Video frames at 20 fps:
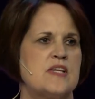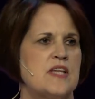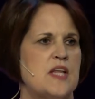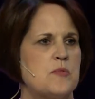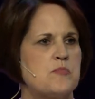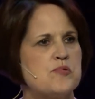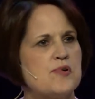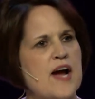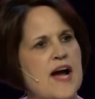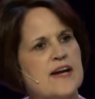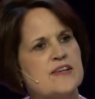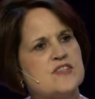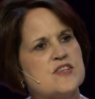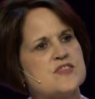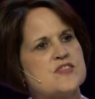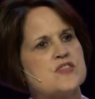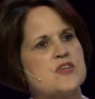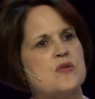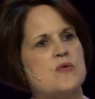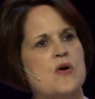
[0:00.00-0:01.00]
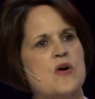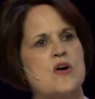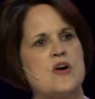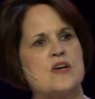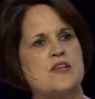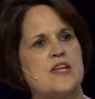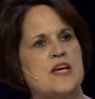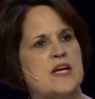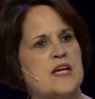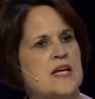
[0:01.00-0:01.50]
And they practice so
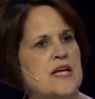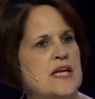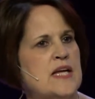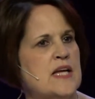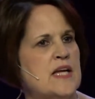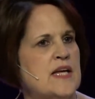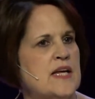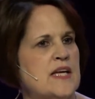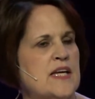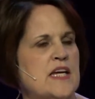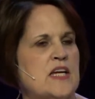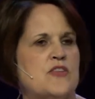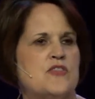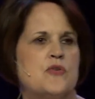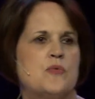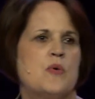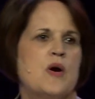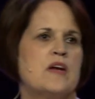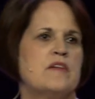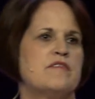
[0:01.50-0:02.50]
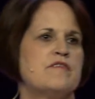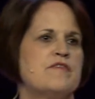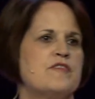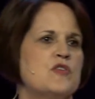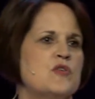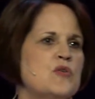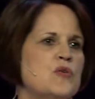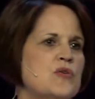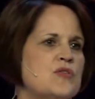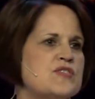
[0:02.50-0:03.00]
hard, they eat the right
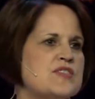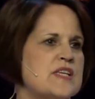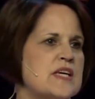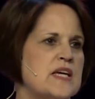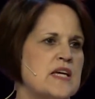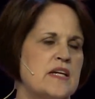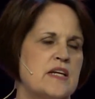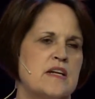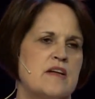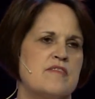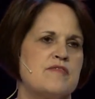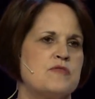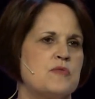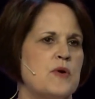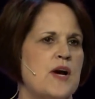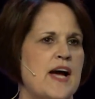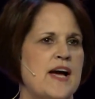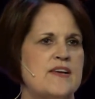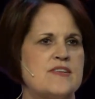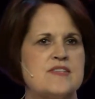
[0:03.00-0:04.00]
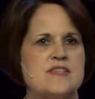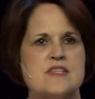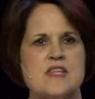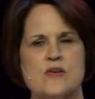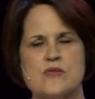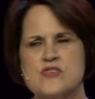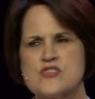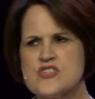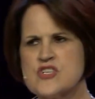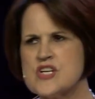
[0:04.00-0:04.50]
foods, they get enough rest,
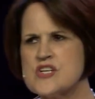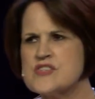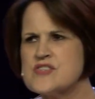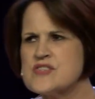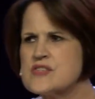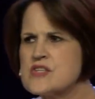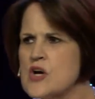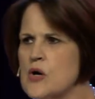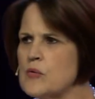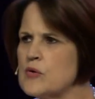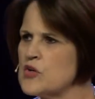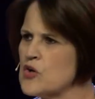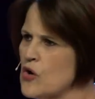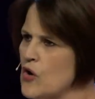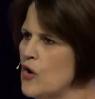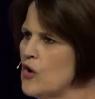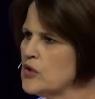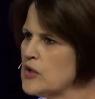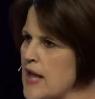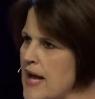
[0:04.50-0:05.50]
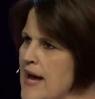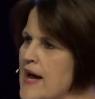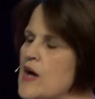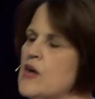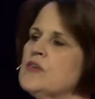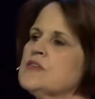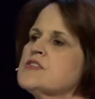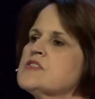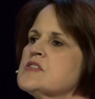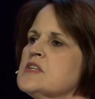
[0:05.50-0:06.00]
they're just going all
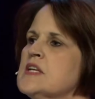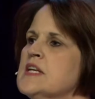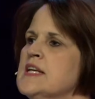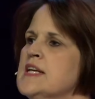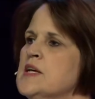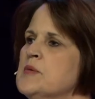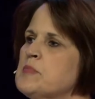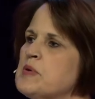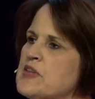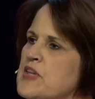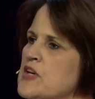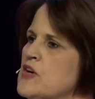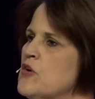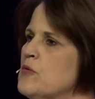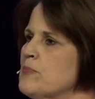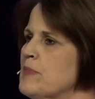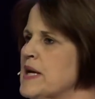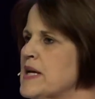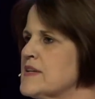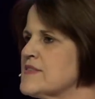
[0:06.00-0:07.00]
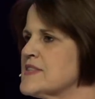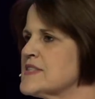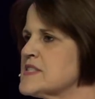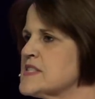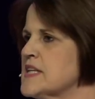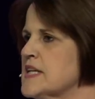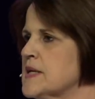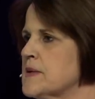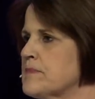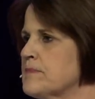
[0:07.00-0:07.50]
out, but they don't make the
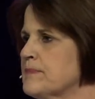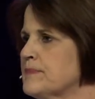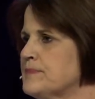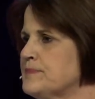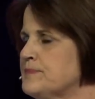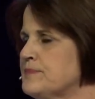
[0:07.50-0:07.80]
team.